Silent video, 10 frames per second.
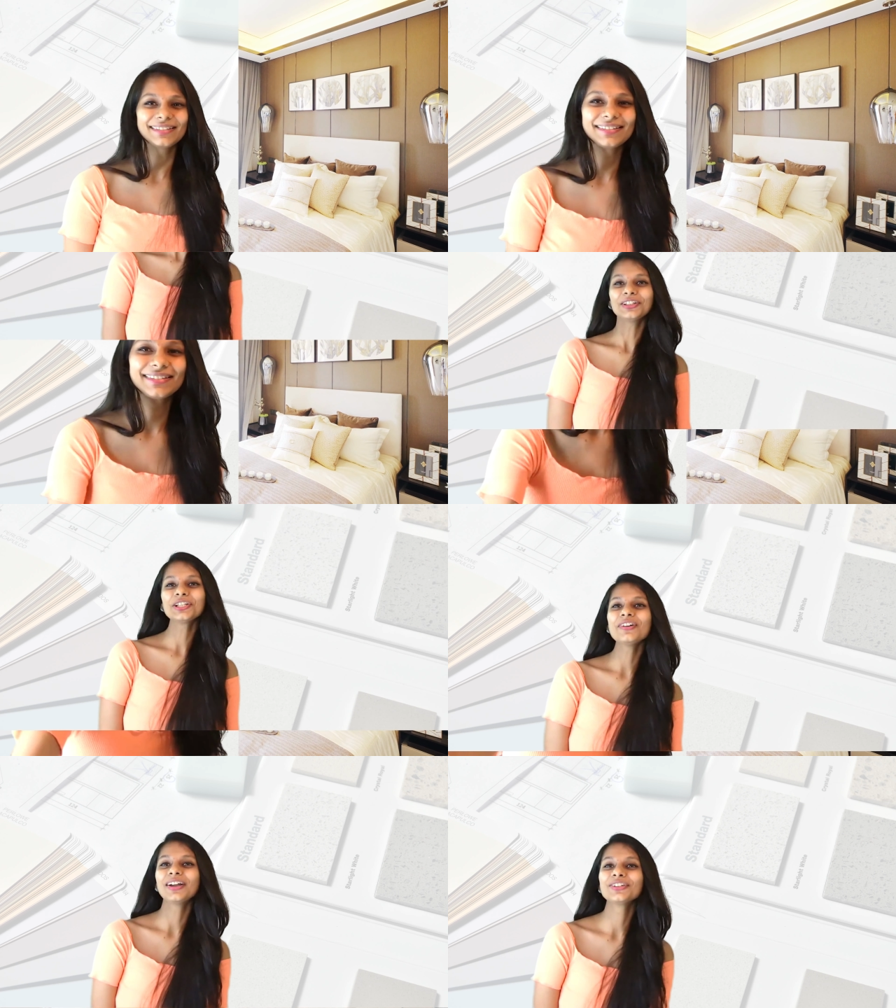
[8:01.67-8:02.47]
Now that you've
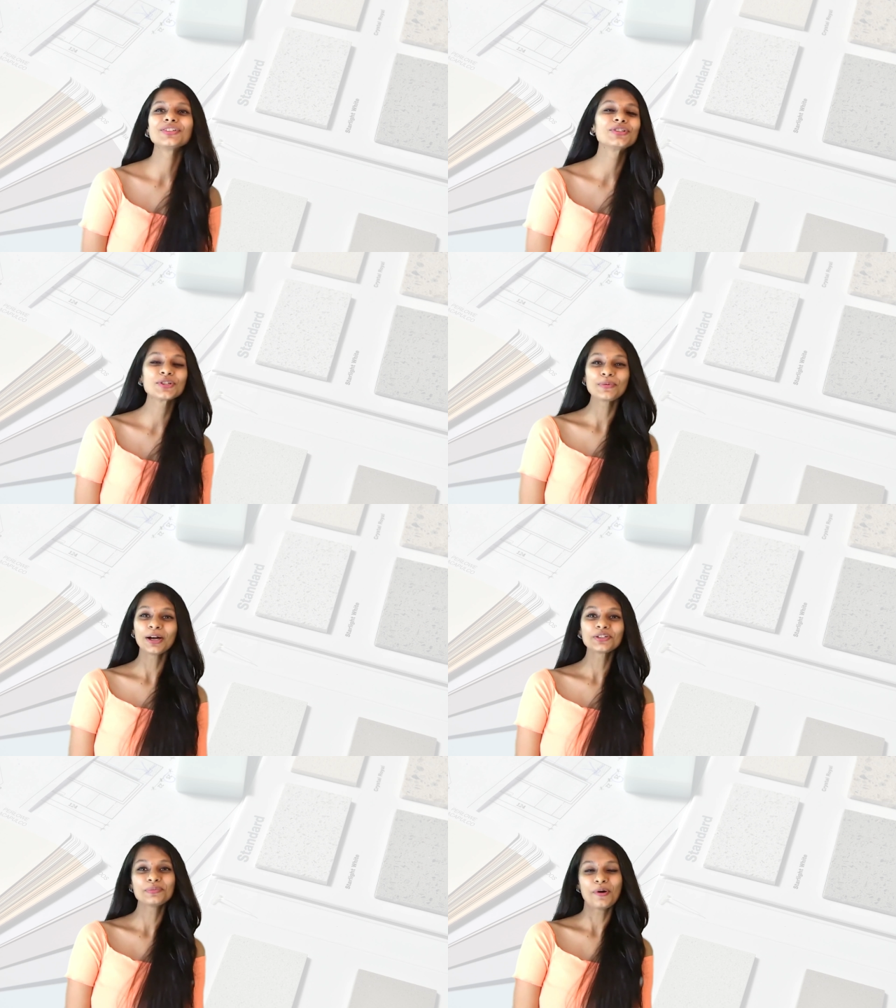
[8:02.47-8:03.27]
understood so
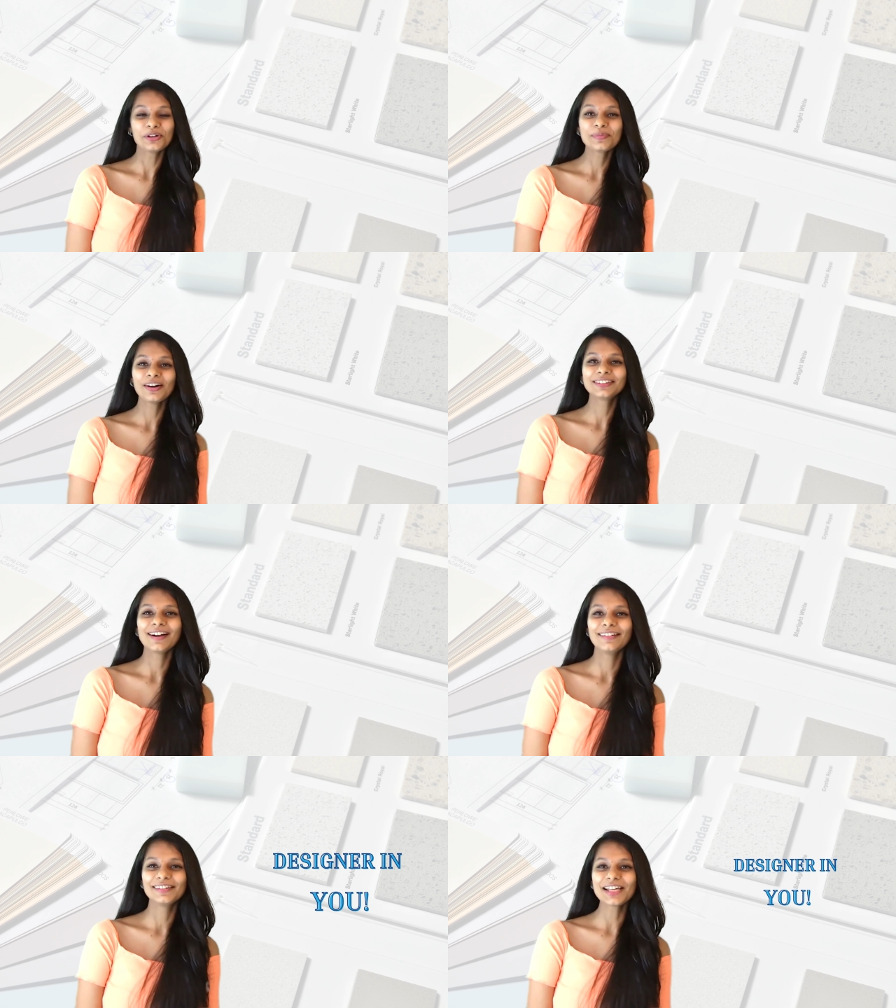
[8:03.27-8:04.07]
much more about
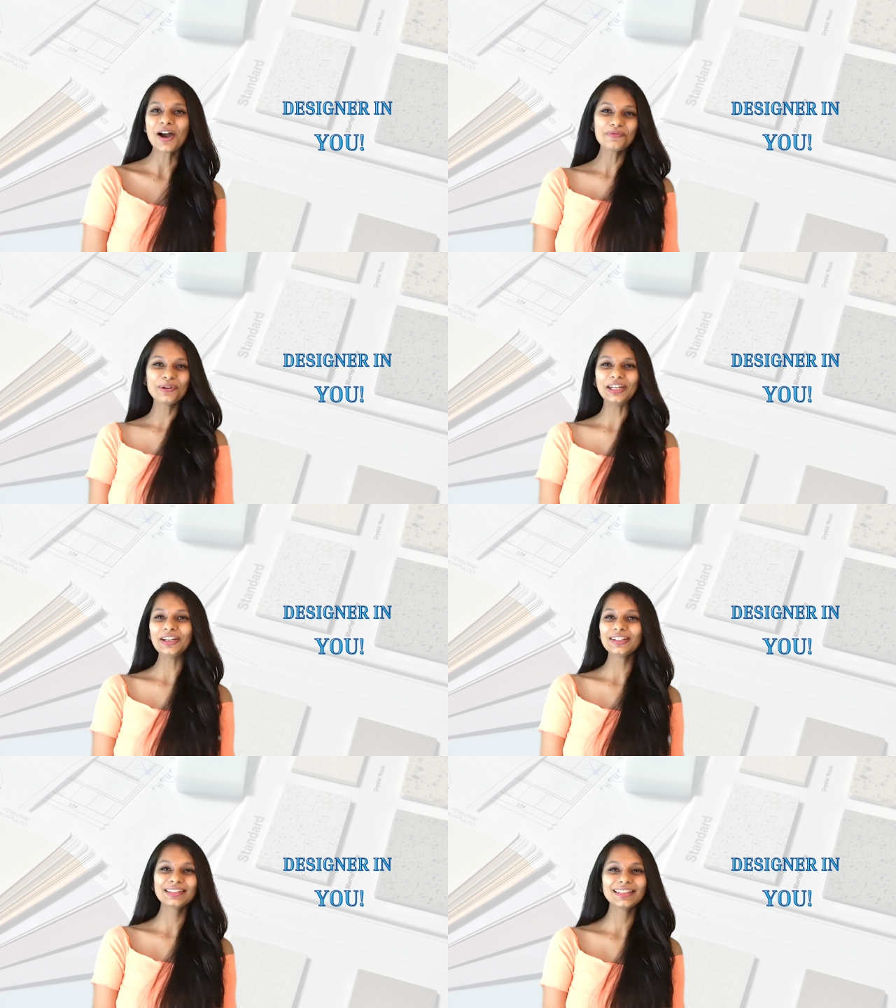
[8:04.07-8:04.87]
colors, I'm waiting
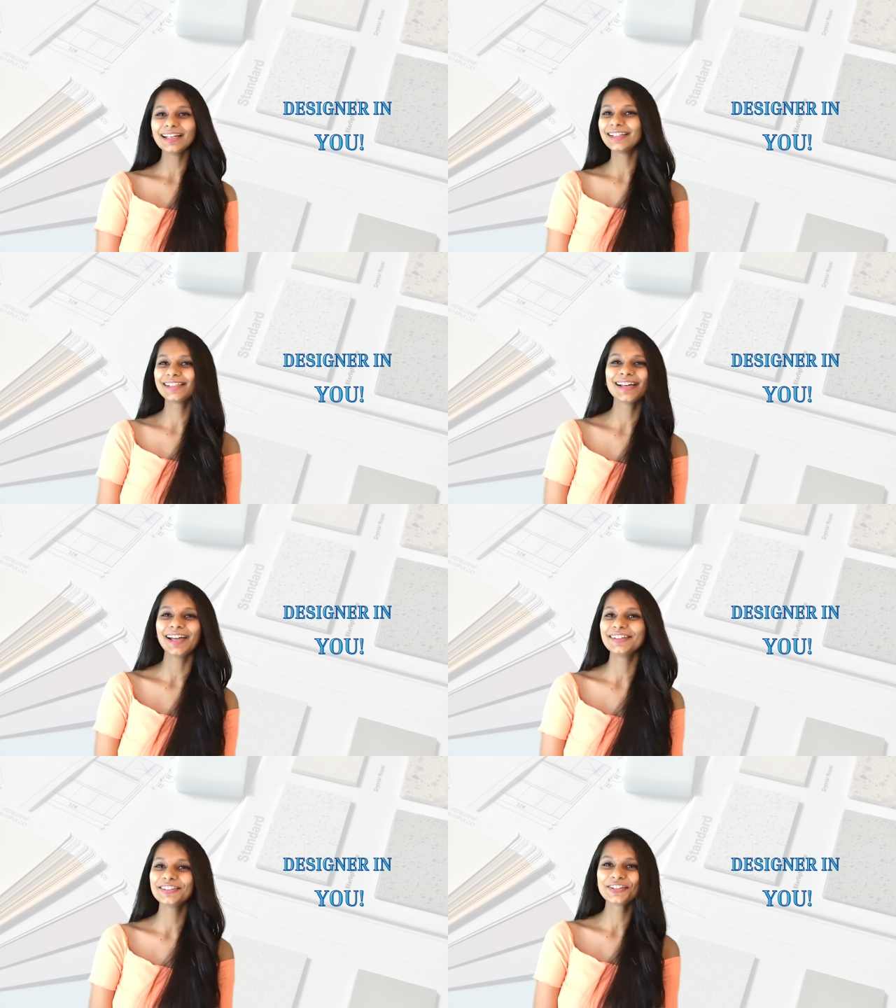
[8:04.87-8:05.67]
to see that
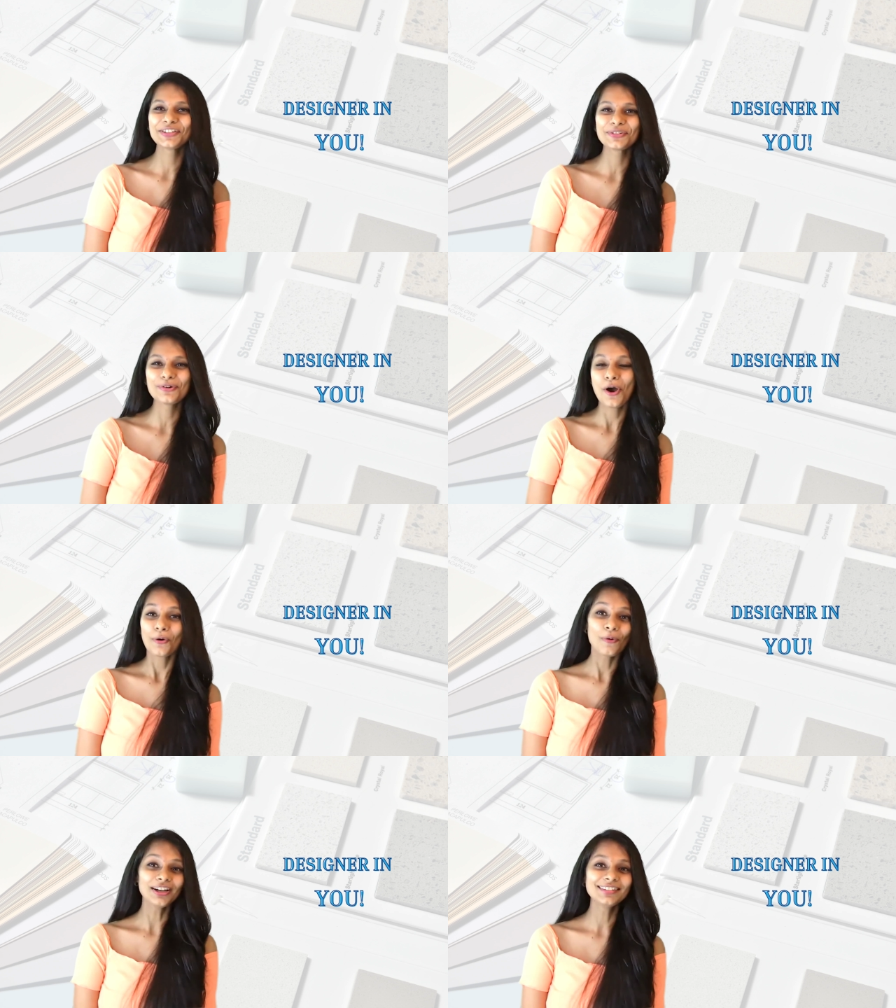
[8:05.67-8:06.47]
designer in you,
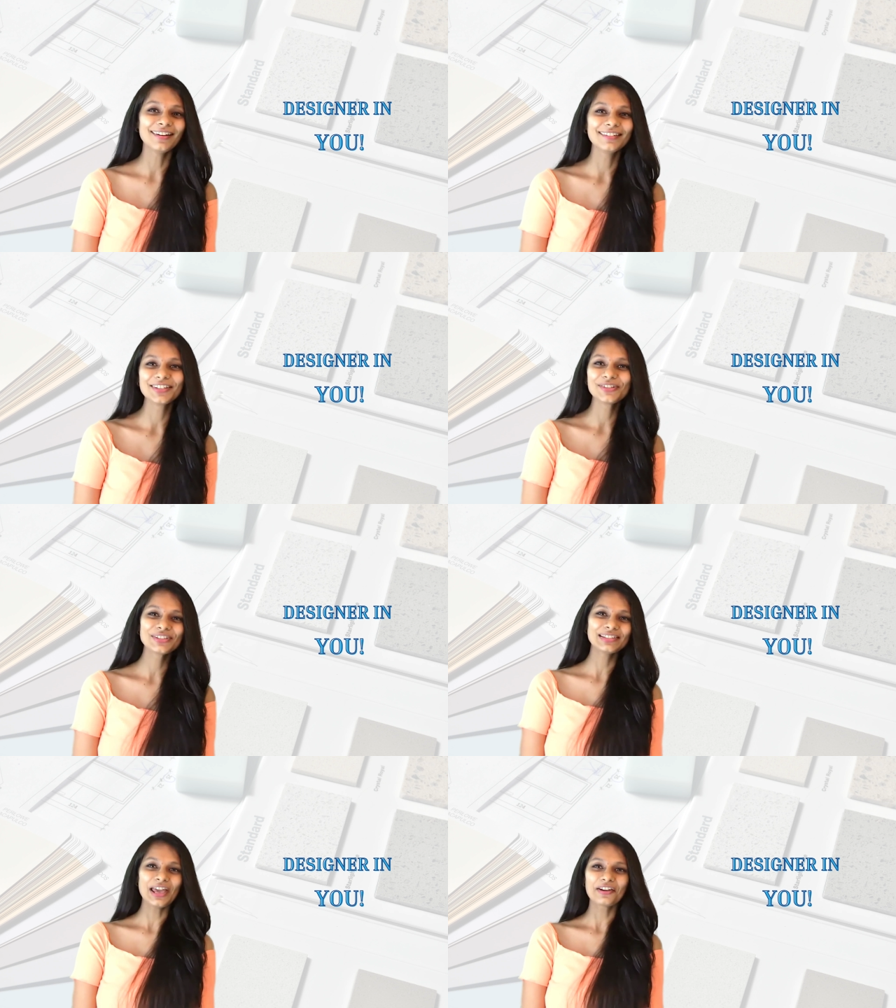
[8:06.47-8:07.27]
what color you
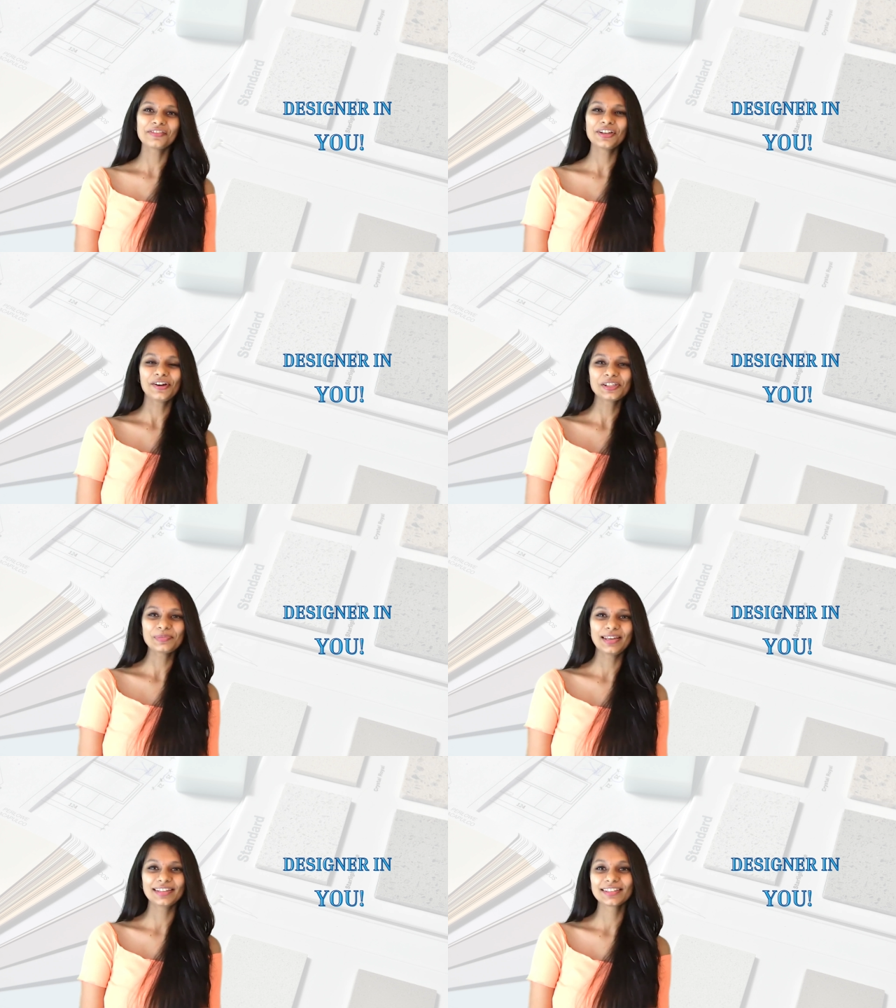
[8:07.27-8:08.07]
select for your
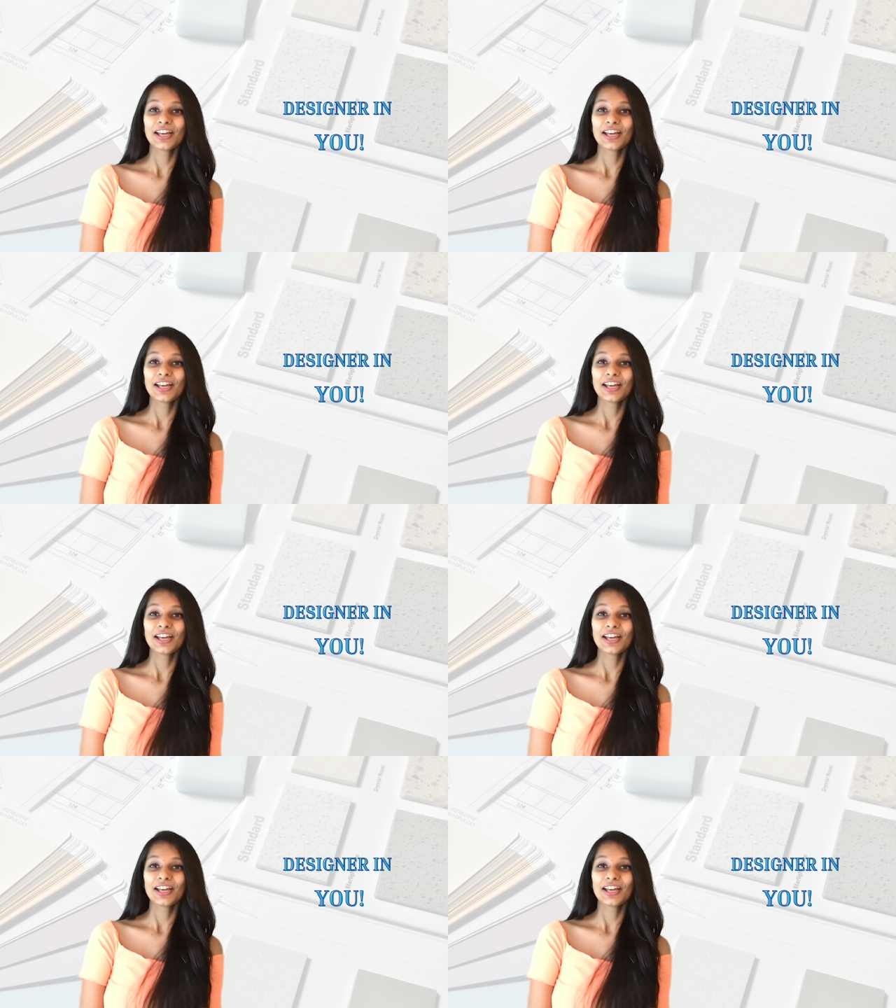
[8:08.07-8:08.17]
space.